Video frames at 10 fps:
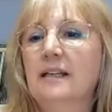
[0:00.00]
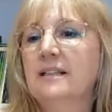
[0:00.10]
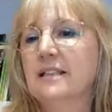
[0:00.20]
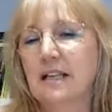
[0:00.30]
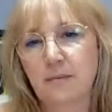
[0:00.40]

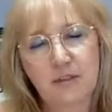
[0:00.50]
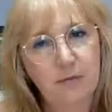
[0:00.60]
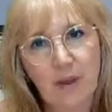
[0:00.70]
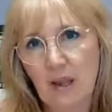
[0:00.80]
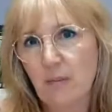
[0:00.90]
Slips
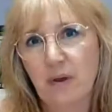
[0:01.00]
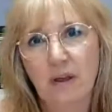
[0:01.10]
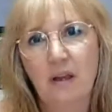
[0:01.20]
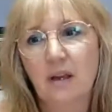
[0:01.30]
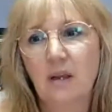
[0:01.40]
of
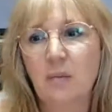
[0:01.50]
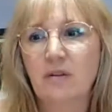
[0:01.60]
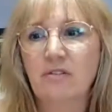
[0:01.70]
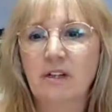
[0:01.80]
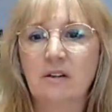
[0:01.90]
paper can
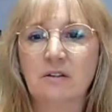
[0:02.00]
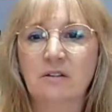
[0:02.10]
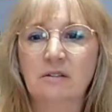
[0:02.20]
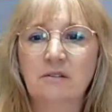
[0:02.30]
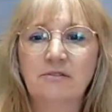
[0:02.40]
be written
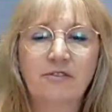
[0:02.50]
on,